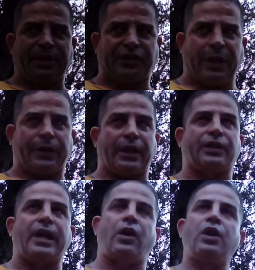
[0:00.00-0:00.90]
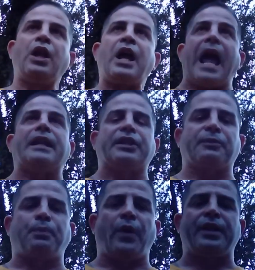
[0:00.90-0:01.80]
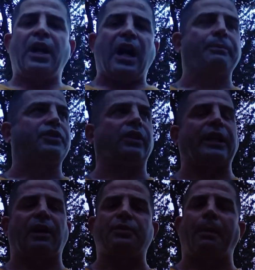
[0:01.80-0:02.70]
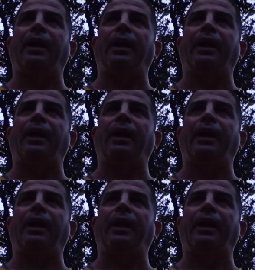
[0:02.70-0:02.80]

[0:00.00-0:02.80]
staircase now. And at this point, I'm still like upset. I'm